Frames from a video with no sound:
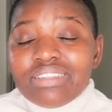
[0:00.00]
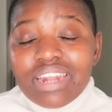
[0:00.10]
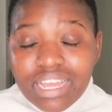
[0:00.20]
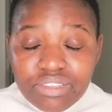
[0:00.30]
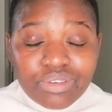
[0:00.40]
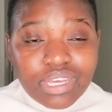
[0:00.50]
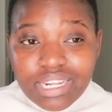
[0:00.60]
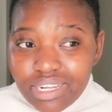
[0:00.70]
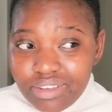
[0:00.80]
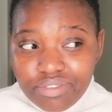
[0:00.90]
try to
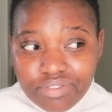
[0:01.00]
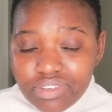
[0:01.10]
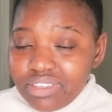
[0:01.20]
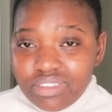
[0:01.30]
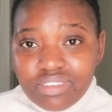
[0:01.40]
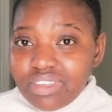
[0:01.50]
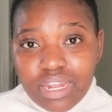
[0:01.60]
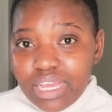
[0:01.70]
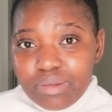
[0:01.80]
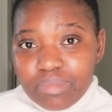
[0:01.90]
get leave it's, it's a
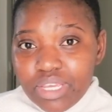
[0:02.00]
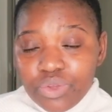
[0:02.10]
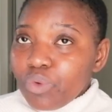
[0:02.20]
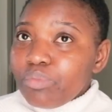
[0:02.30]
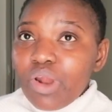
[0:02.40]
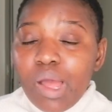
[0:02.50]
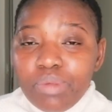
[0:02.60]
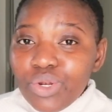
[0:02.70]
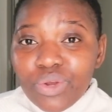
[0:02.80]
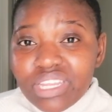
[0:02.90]
nightmare you will
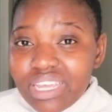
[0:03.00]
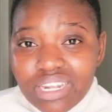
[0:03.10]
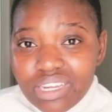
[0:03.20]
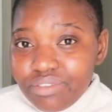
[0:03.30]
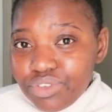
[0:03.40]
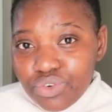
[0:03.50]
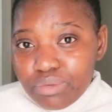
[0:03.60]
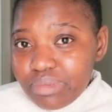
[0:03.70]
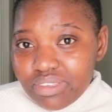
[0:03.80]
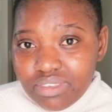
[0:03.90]
probably not get leave
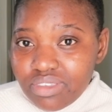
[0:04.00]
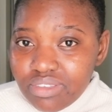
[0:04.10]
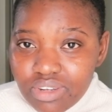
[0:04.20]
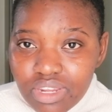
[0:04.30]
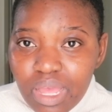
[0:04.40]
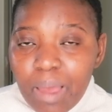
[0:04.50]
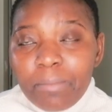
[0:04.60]
during busy season